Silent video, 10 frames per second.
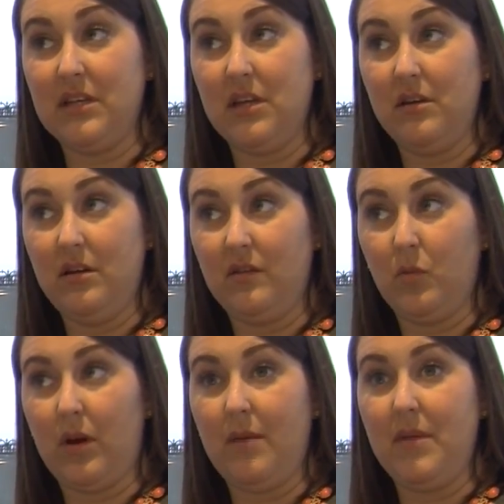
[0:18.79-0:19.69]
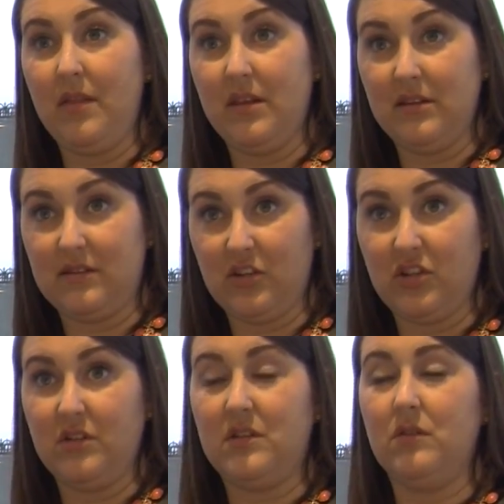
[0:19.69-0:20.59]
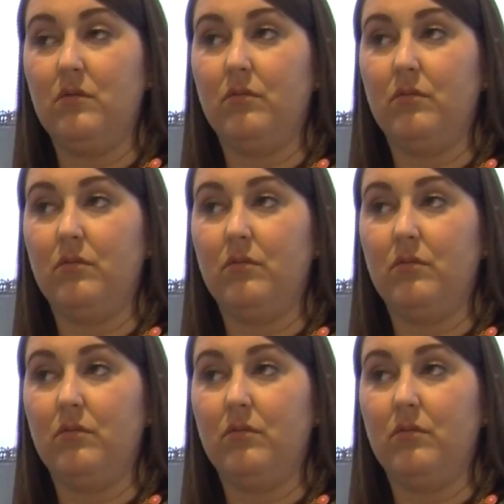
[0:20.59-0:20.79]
in is when I made the decision to